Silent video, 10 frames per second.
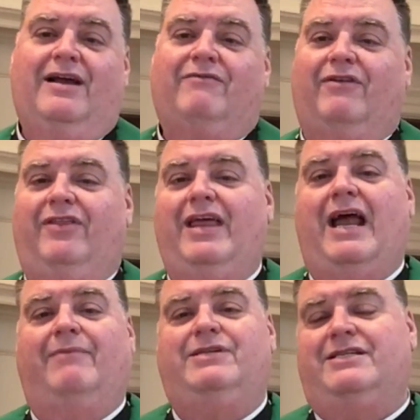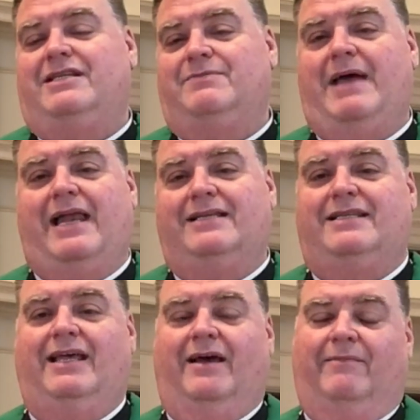for then I'm just as bad as
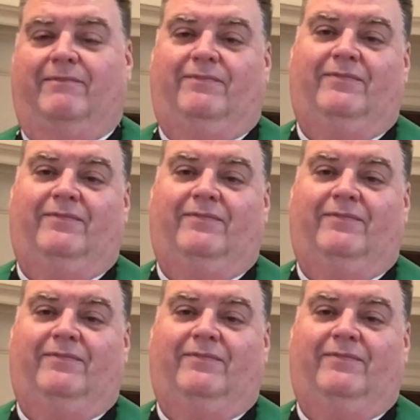them.